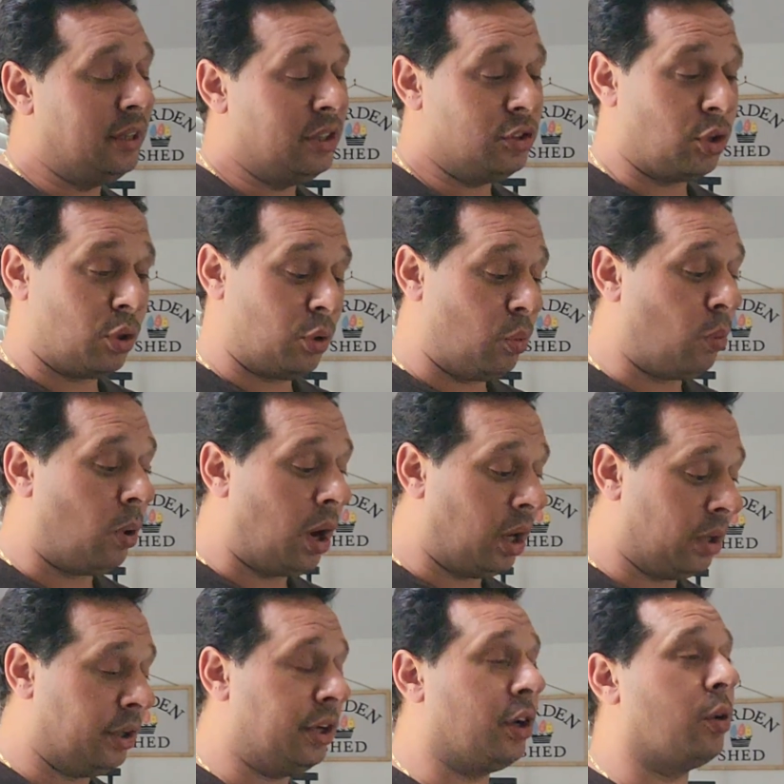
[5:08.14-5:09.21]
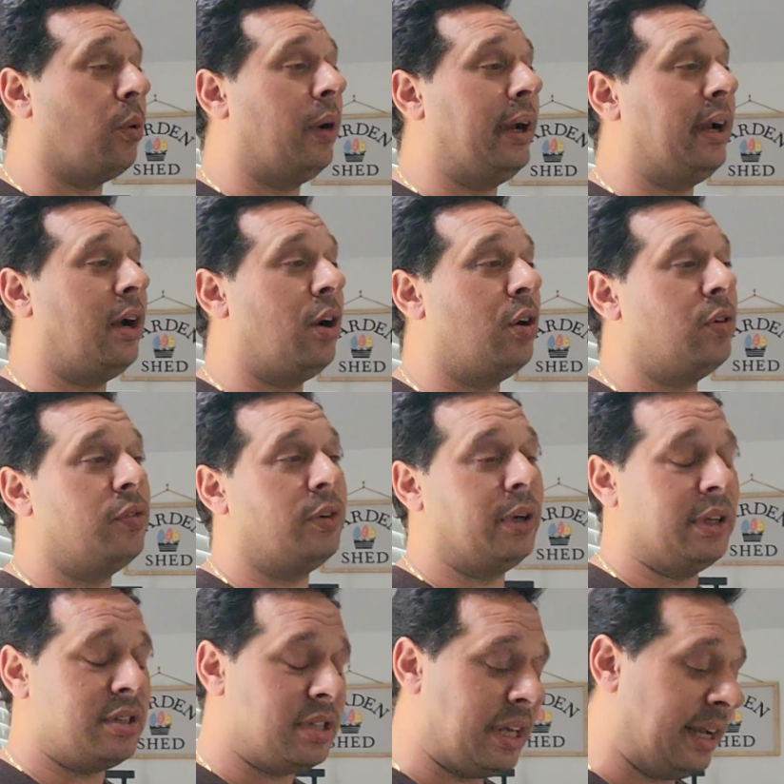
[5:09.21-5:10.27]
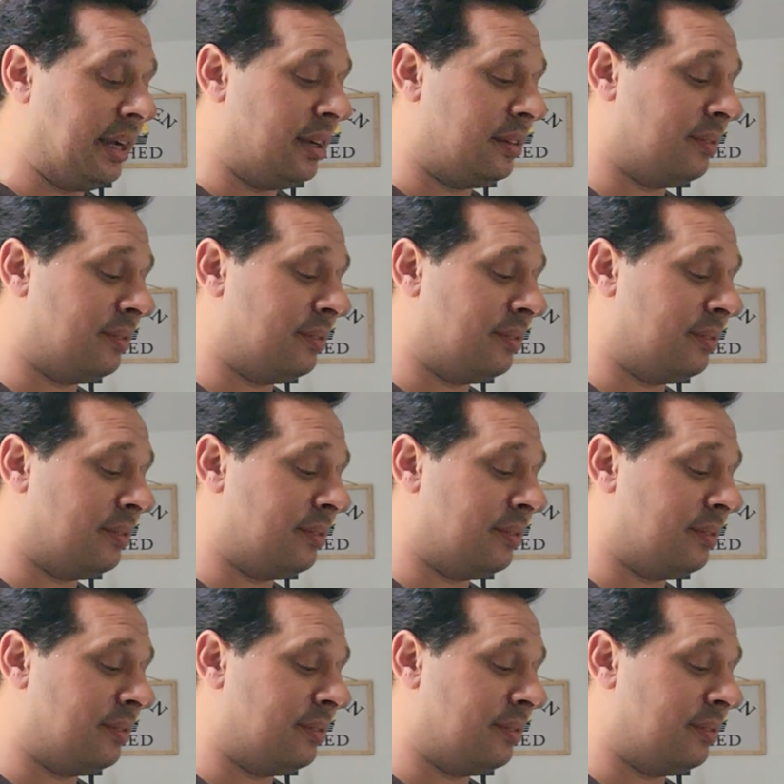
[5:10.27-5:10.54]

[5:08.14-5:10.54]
So the water you're going over is like